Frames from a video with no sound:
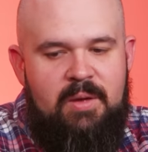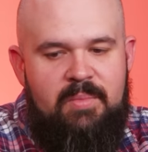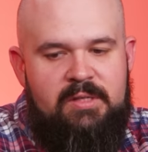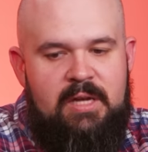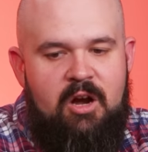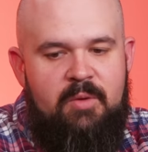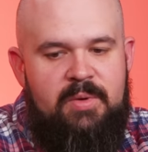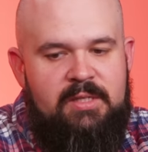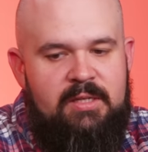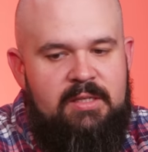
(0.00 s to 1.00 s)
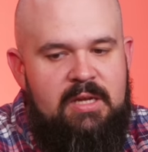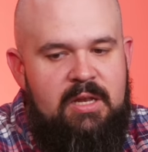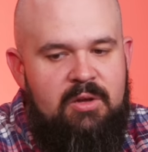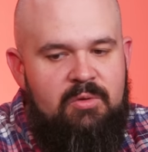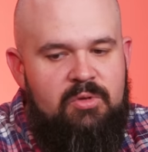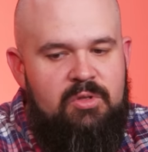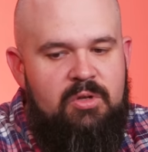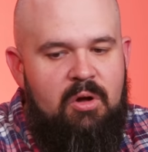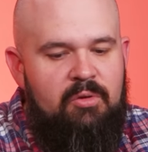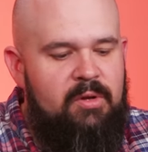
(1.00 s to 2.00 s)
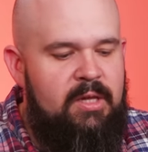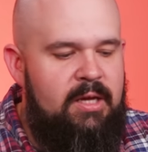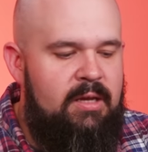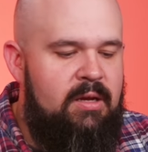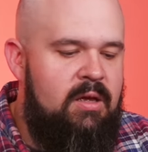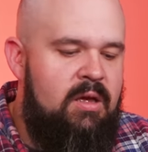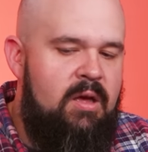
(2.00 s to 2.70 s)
I'm gonna say Arby's continues to hold the lead.